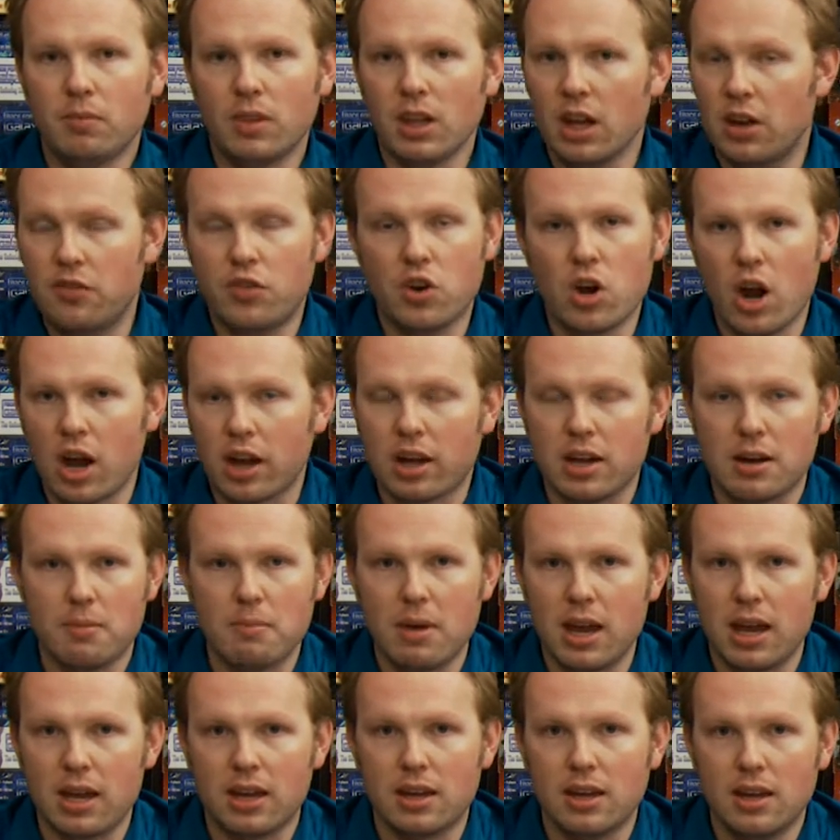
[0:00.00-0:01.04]
if you're not going to
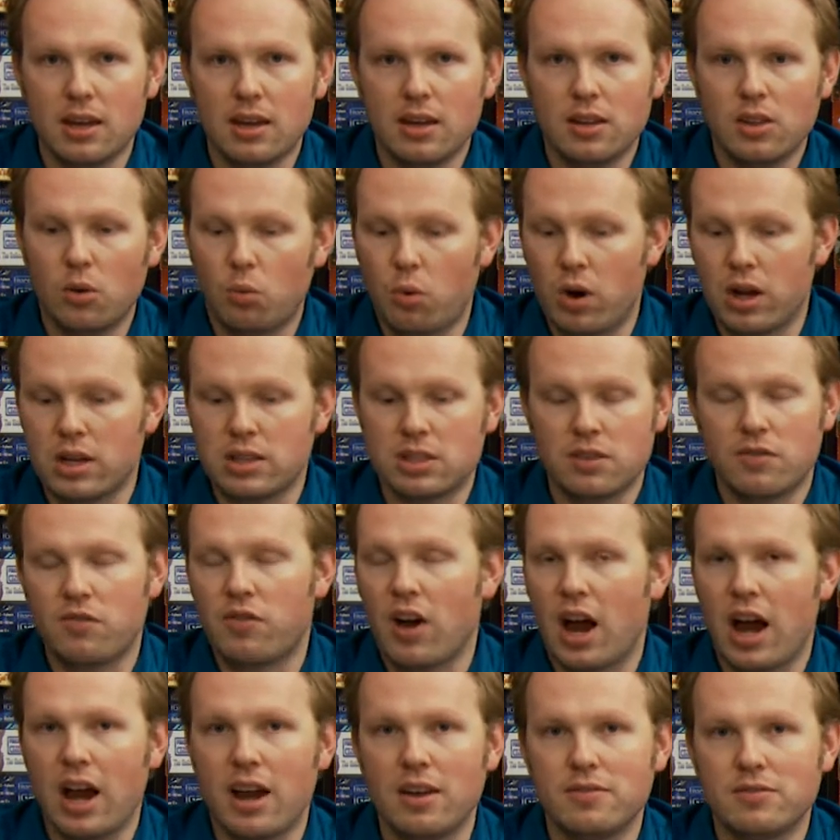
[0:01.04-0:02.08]
make the 1s and
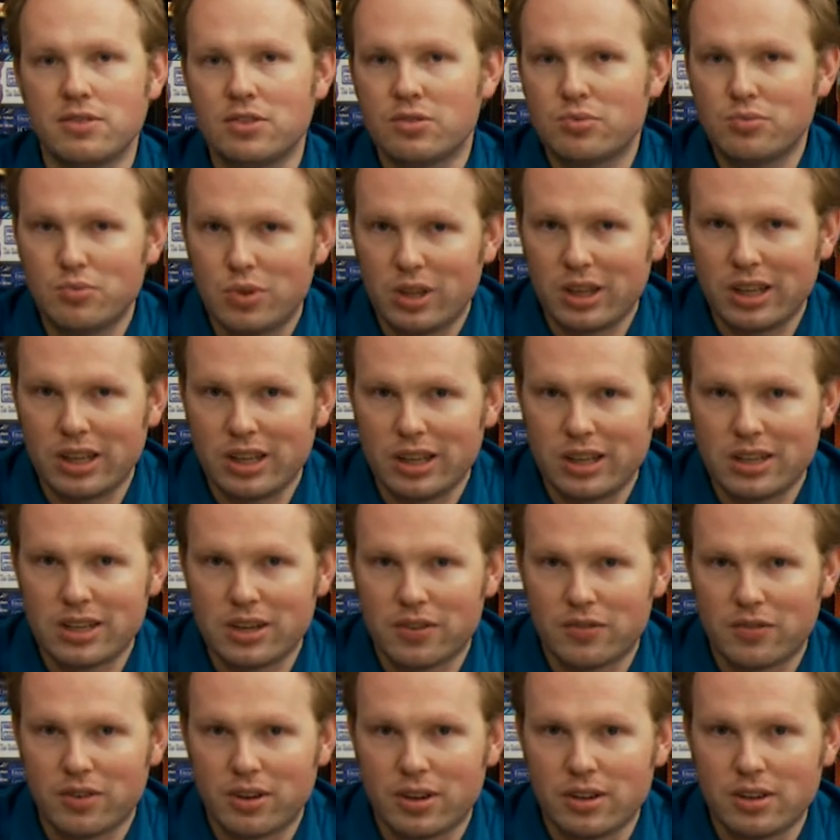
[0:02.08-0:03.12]
5s really any
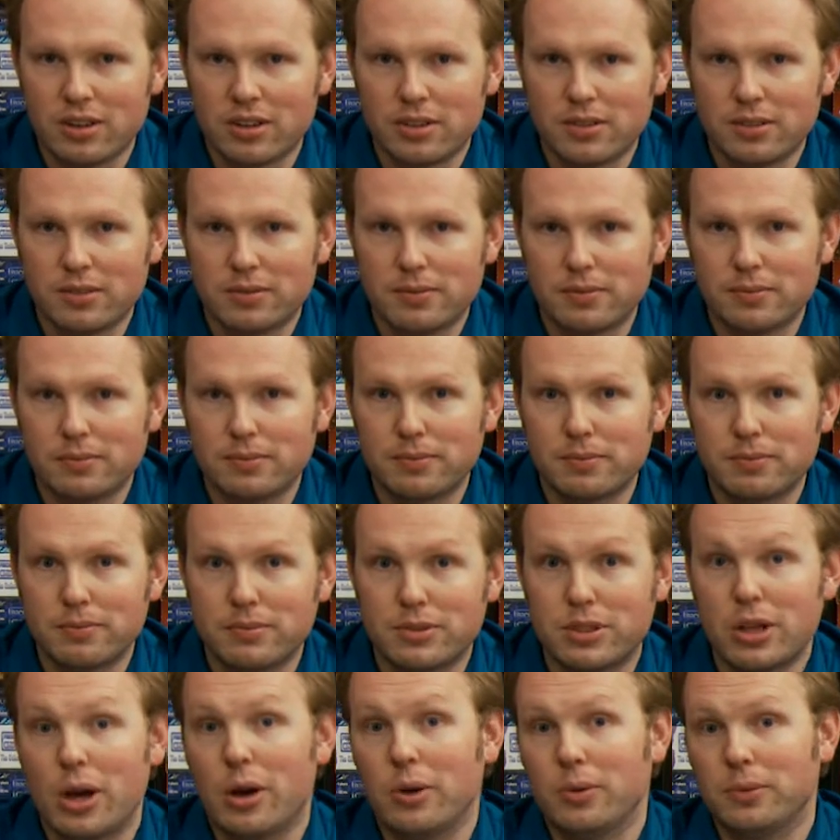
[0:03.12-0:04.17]
different.
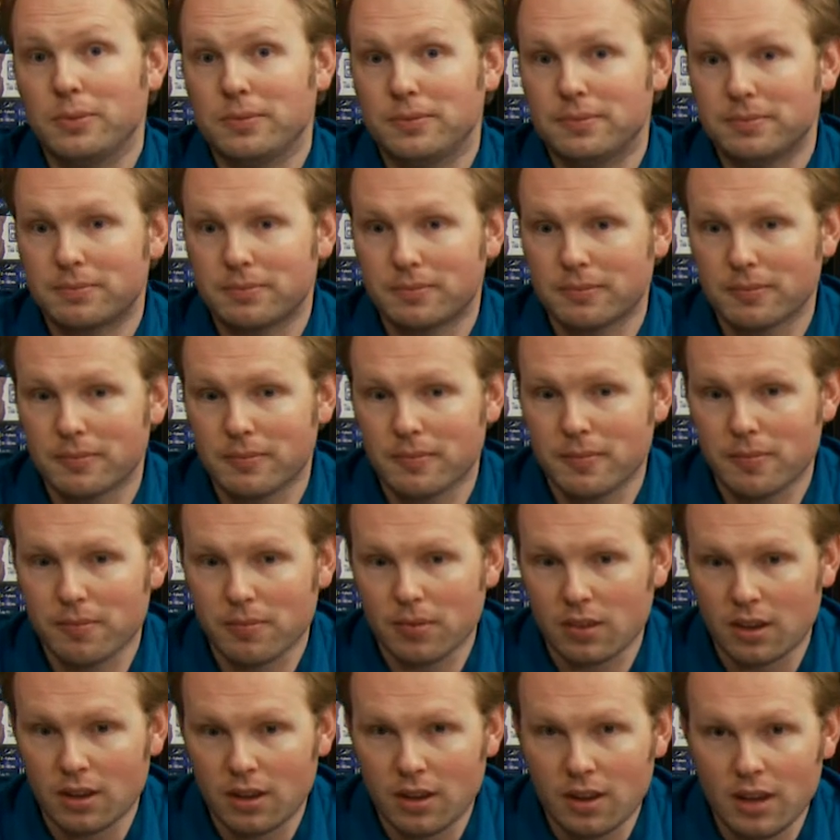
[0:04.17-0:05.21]
So,
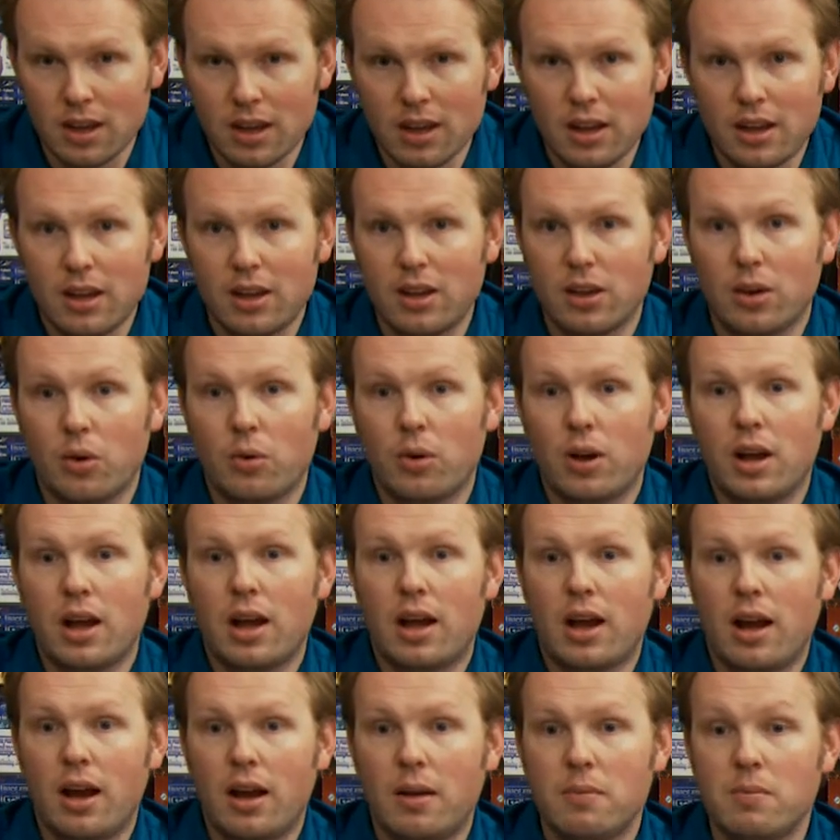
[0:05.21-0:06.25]
you
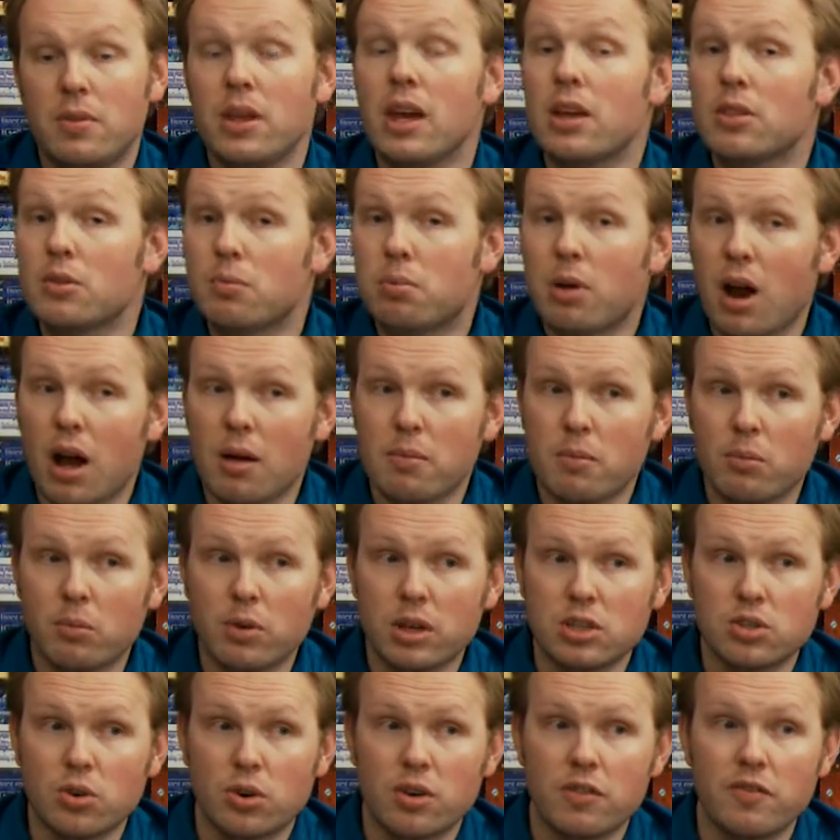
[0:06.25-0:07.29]
know, the other problem we
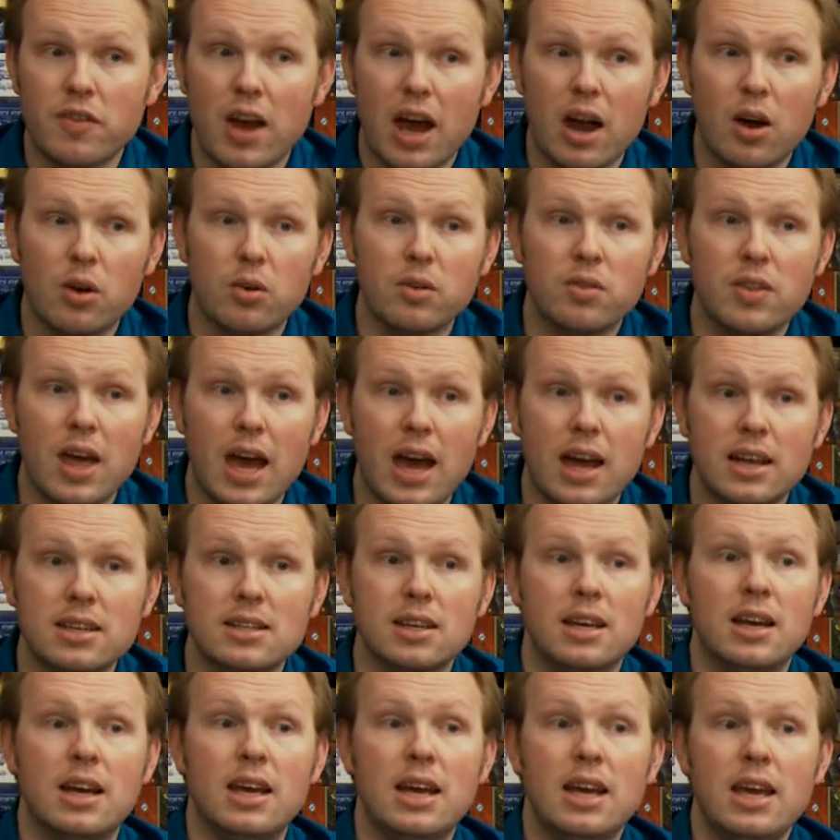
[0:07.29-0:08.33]
sort of found that
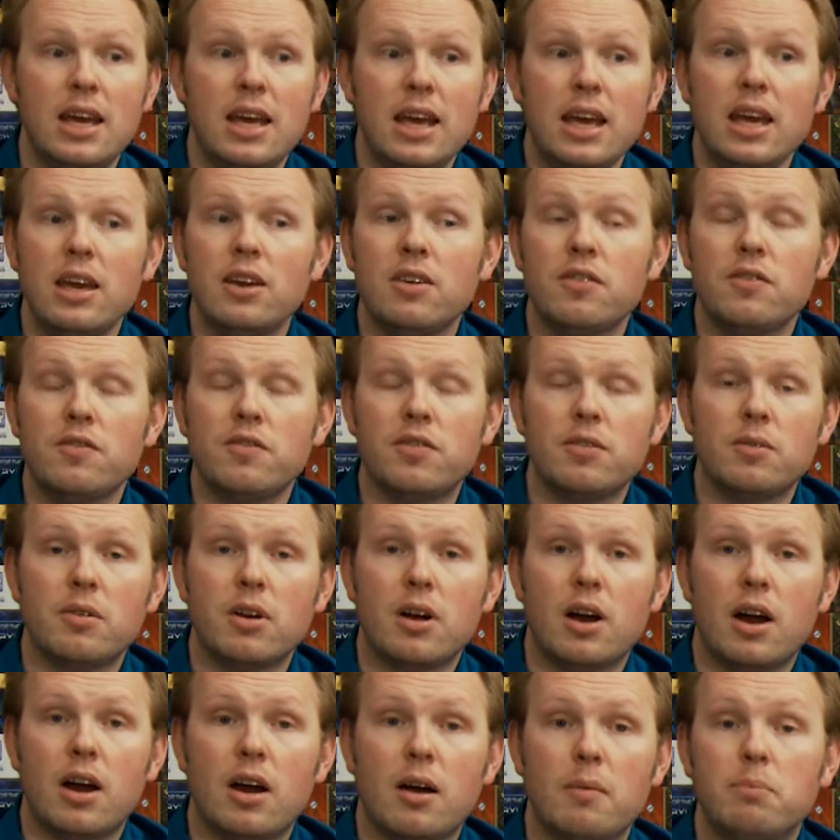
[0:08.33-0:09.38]
if
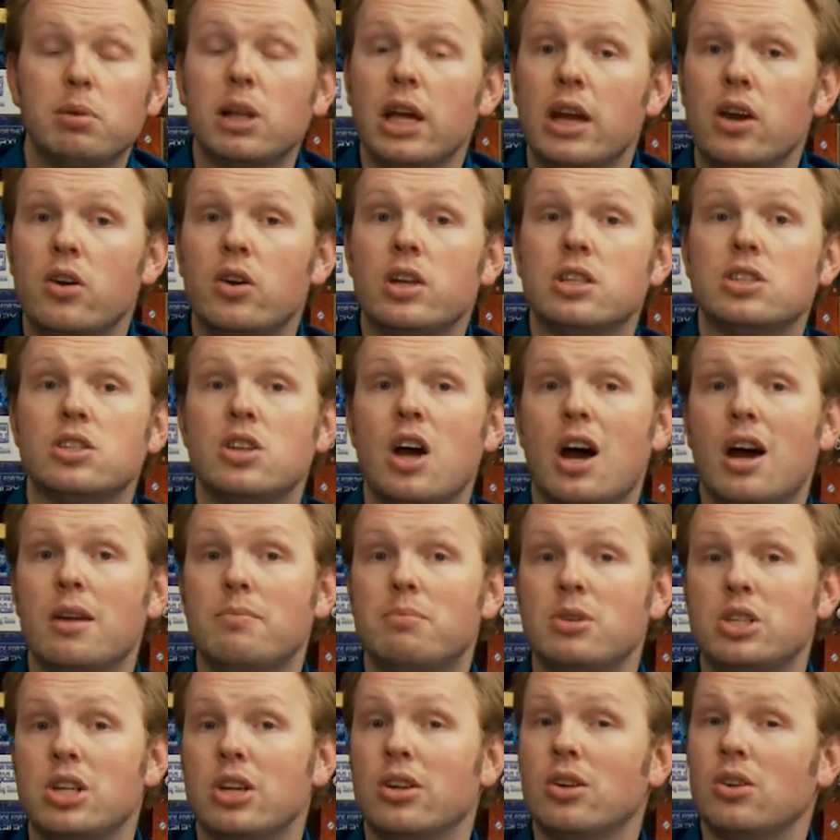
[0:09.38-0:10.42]
a player is not
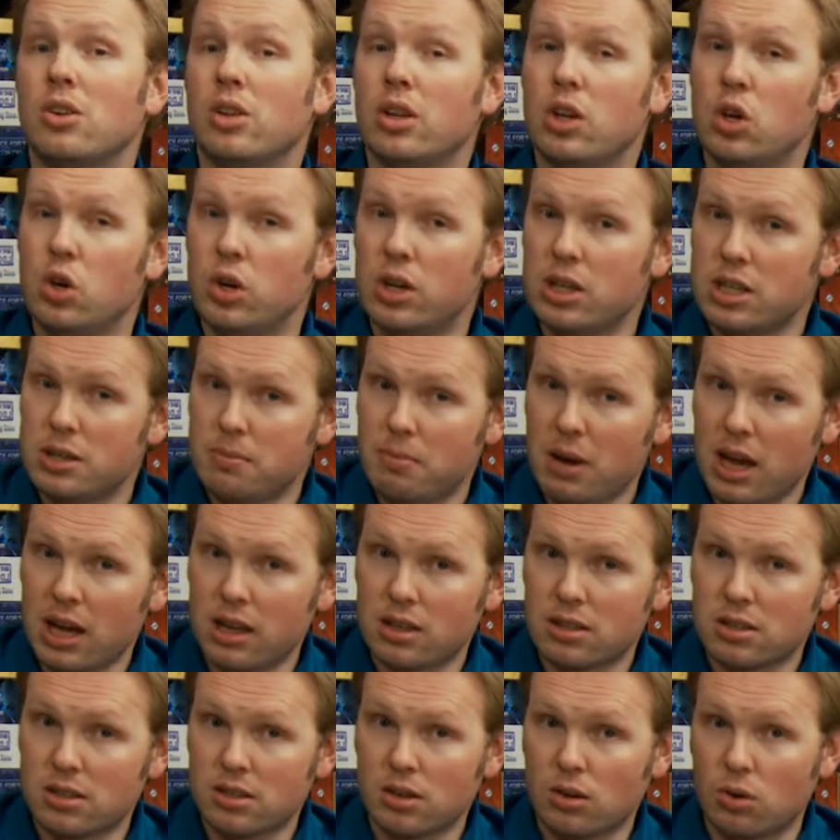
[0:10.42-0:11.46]
particularly good at
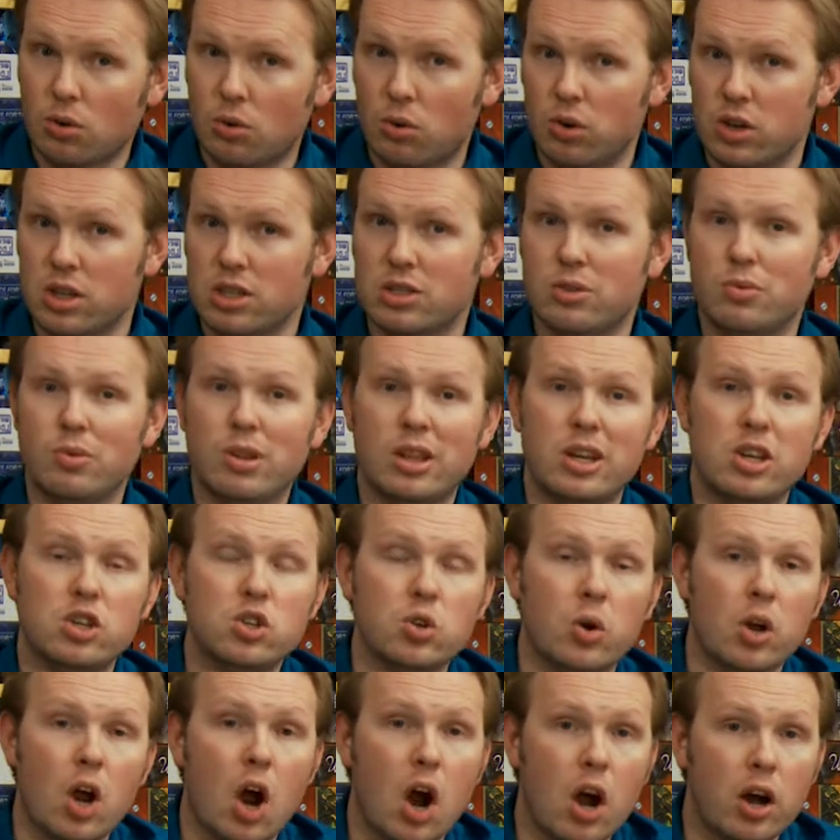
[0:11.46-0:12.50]
debate or doesn't really
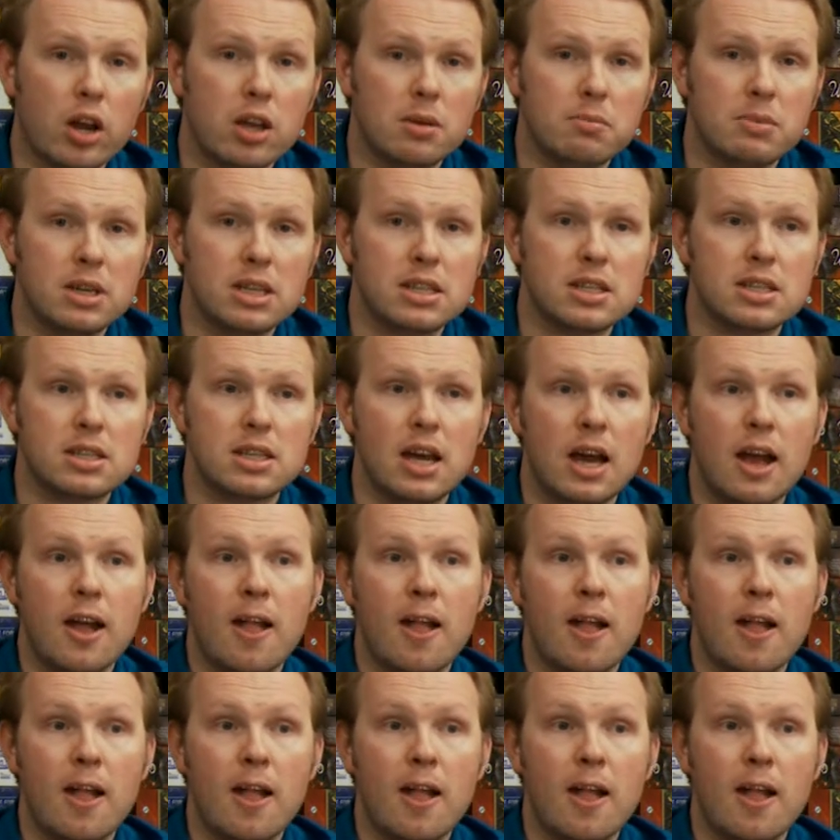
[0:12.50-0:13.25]
enjoy arguments,